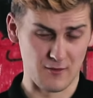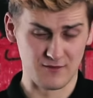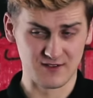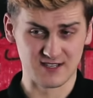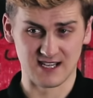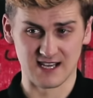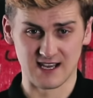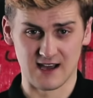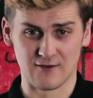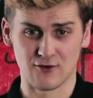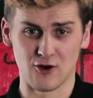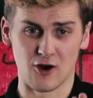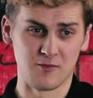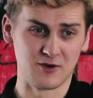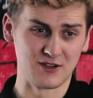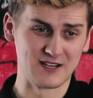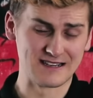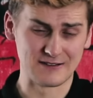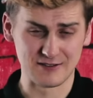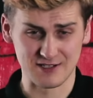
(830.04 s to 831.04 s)
Obviously, I've got to
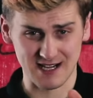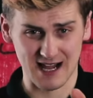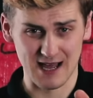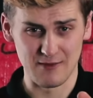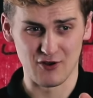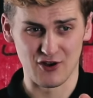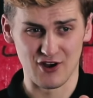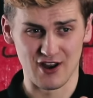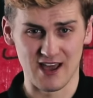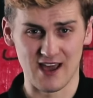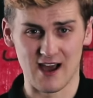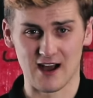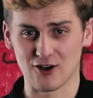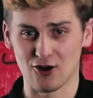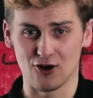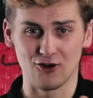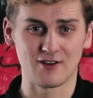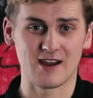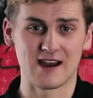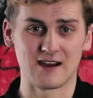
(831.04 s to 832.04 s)
put a disclaimer in here. I
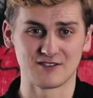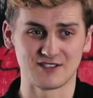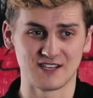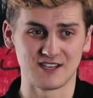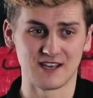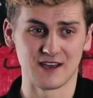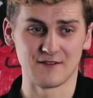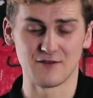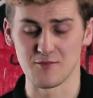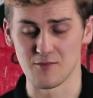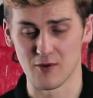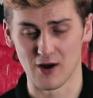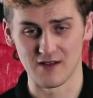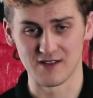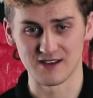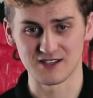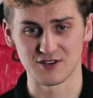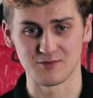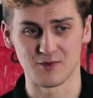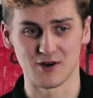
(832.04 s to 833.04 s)
can't guarantee that if you
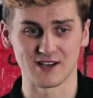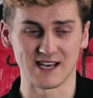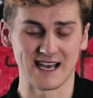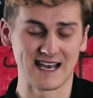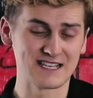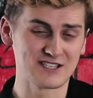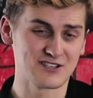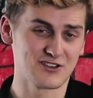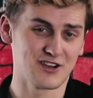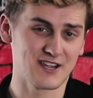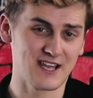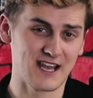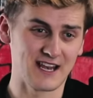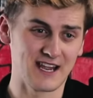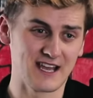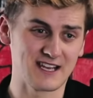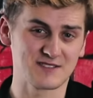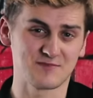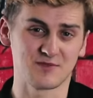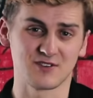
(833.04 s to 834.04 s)
buy this, your bike isn't going to get
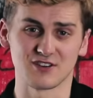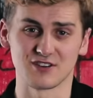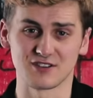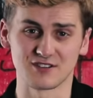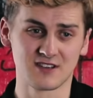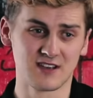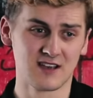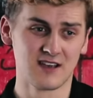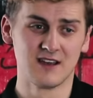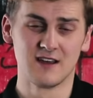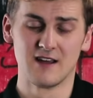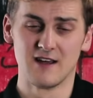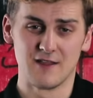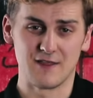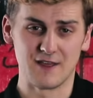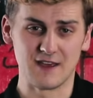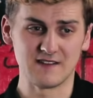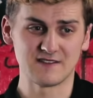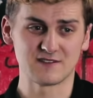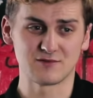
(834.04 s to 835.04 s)
nicked because
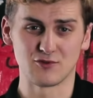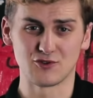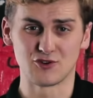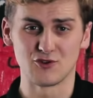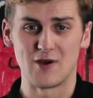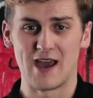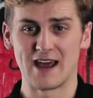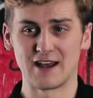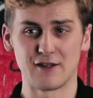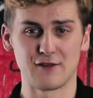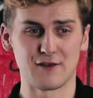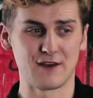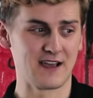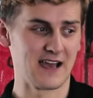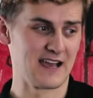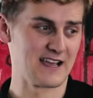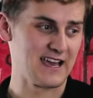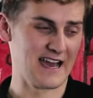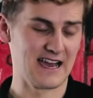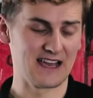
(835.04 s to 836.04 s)
thieves will do
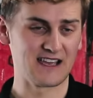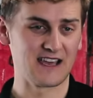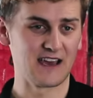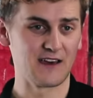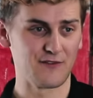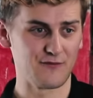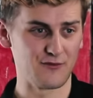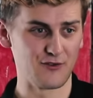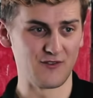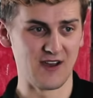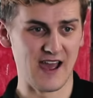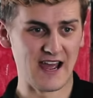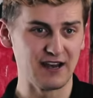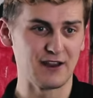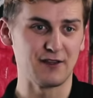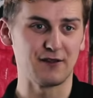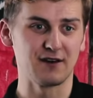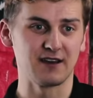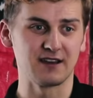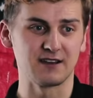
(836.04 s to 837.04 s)
anything and can get through
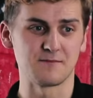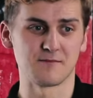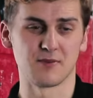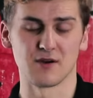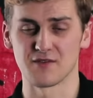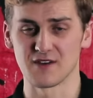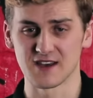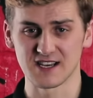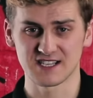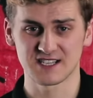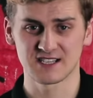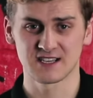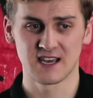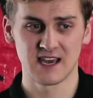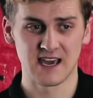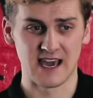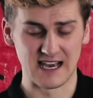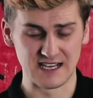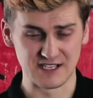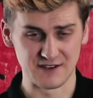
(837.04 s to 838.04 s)
anything. But this
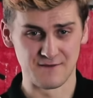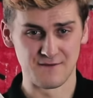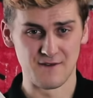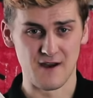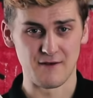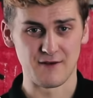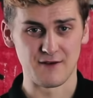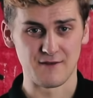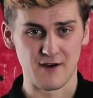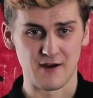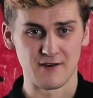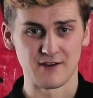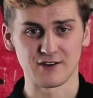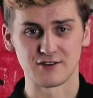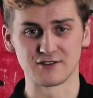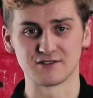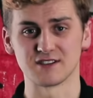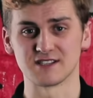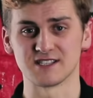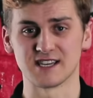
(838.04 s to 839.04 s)
is a very, very
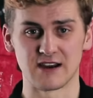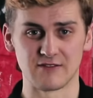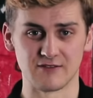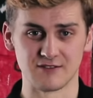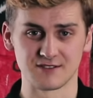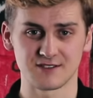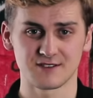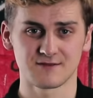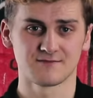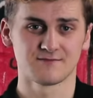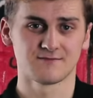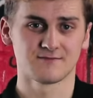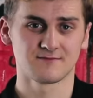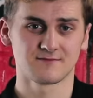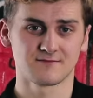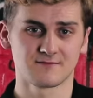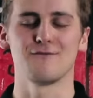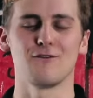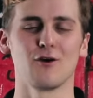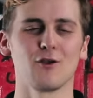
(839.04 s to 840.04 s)
good deterrent.
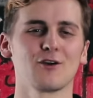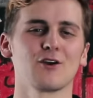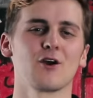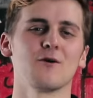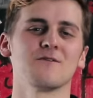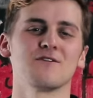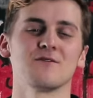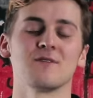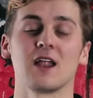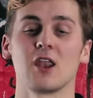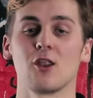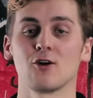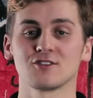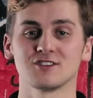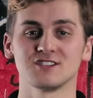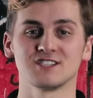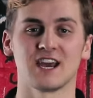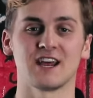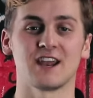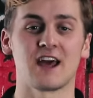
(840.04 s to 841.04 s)
Following on from that
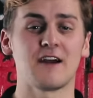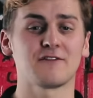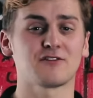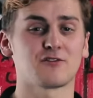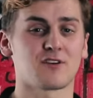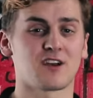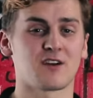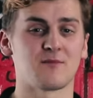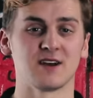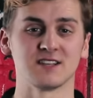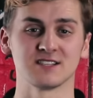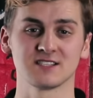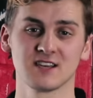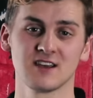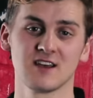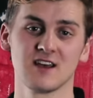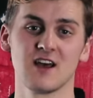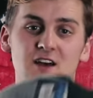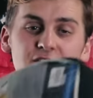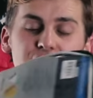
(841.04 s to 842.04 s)
lock and chain, I have to recommend
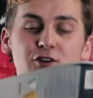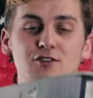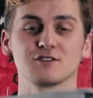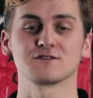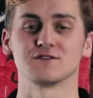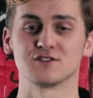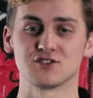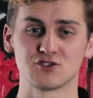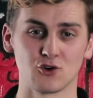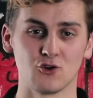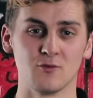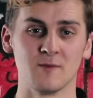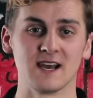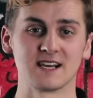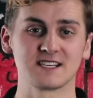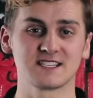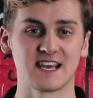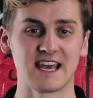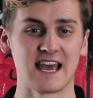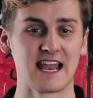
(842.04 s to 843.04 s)
the Oxford
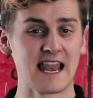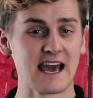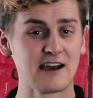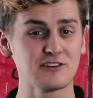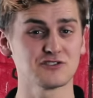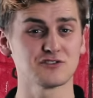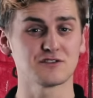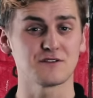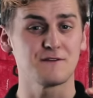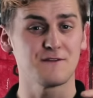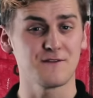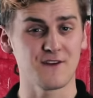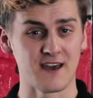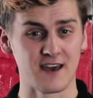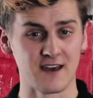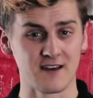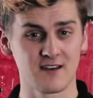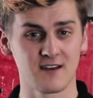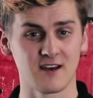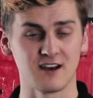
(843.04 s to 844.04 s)
Stormex. It allows you to
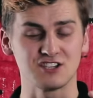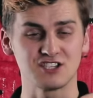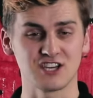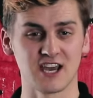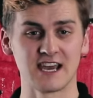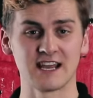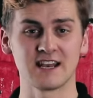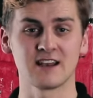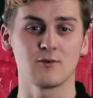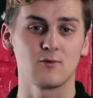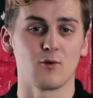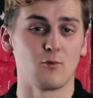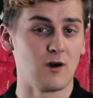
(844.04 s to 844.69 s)
fit a chain